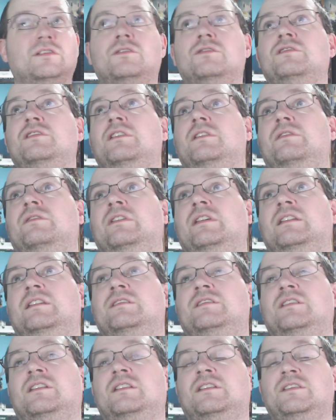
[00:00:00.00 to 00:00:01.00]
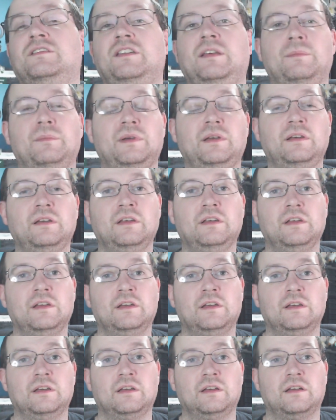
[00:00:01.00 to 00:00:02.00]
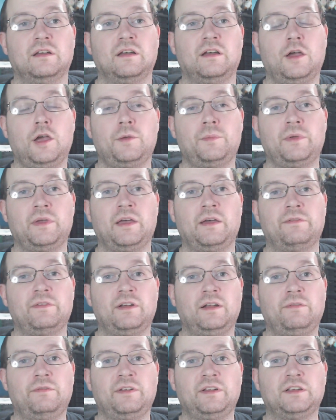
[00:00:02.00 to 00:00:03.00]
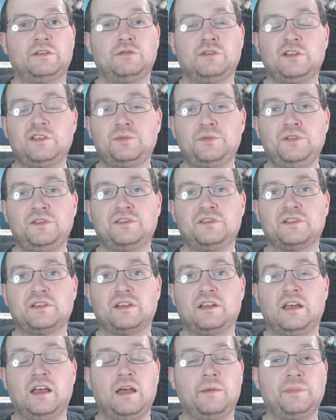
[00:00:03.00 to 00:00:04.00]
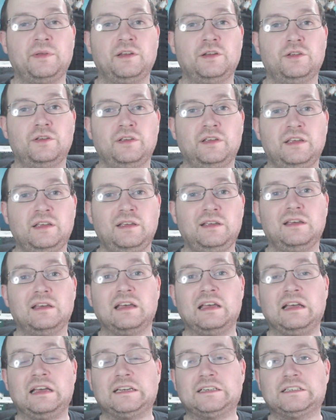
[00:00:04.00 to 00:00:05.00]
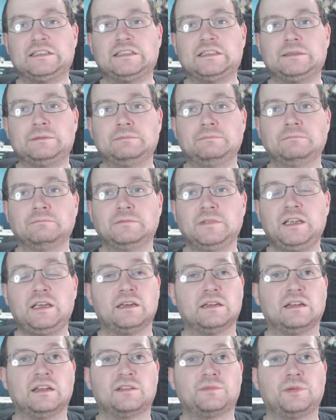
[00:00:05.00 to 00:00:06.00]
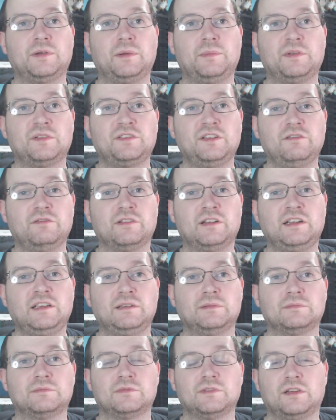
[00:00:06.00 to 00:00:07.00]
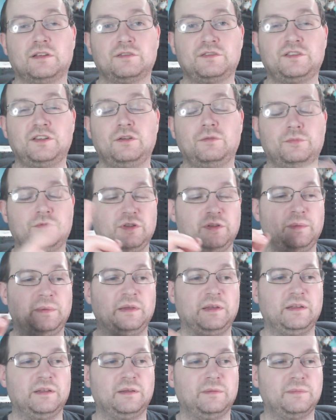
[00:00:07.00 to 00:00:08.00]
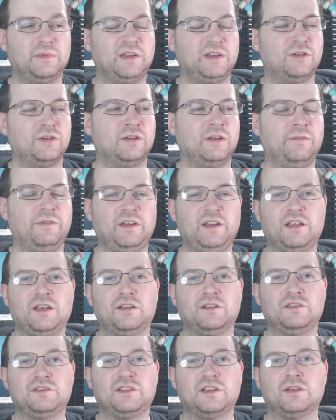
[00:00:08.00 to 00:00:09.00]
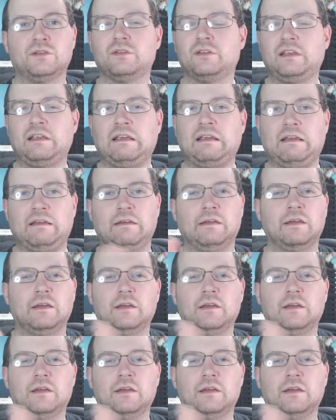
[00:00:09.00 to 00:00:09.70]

considering it's December, I hope you have a lovely Christmas, a happy New Year, and yeah, that's pretty much it, really. I'll still be doing the videos, so yeah.